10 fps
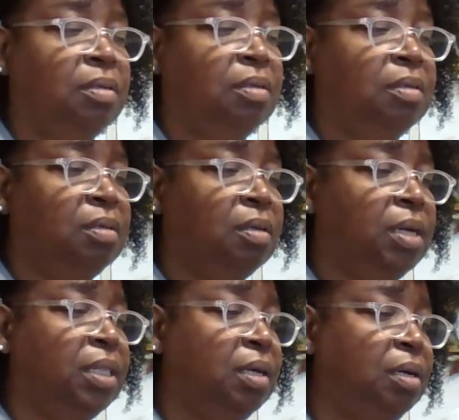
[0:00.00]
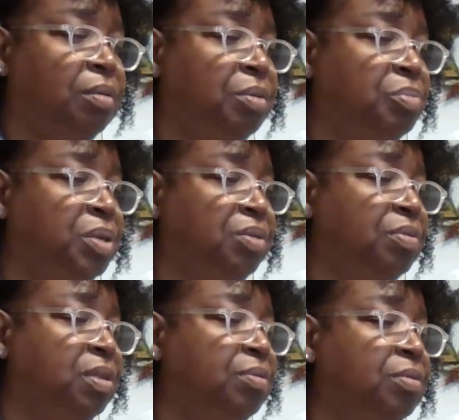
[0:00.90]
So I thought it would be
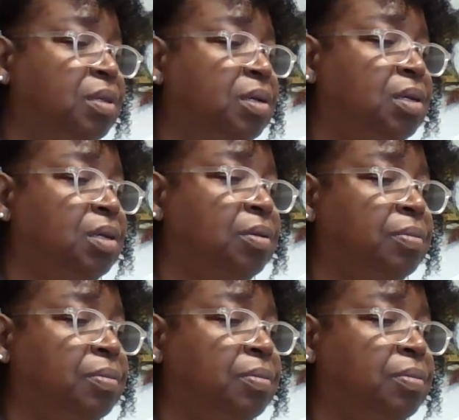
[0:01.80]
really, really cute.